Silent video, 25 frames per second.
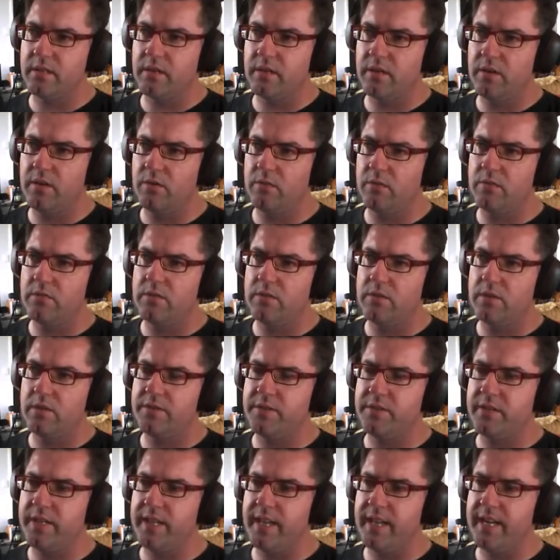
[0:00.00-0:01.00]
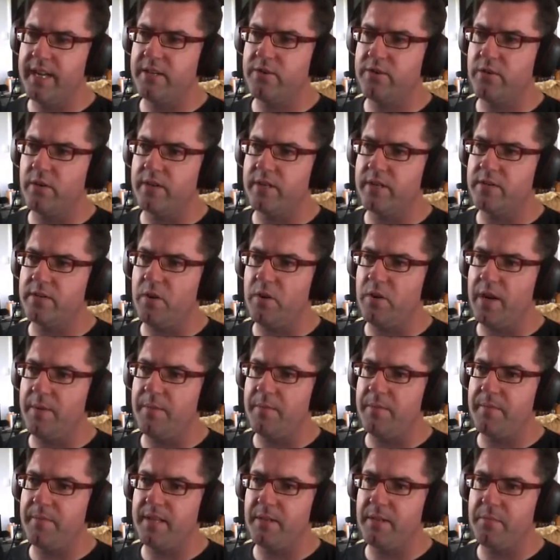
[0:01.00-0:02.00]
Oh, see that? He tried to swipe
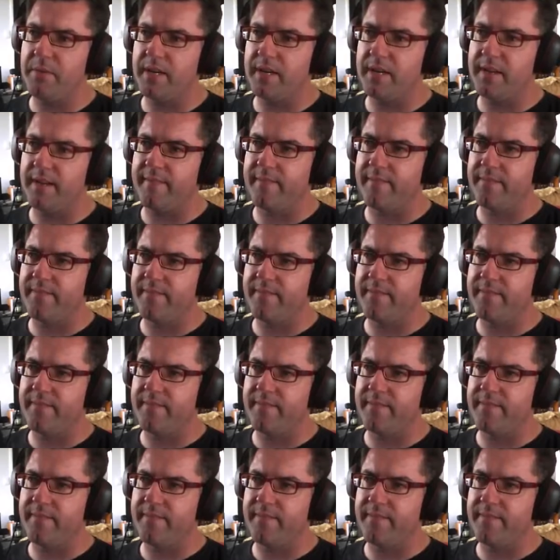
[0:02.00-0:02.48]
at me, the bugger.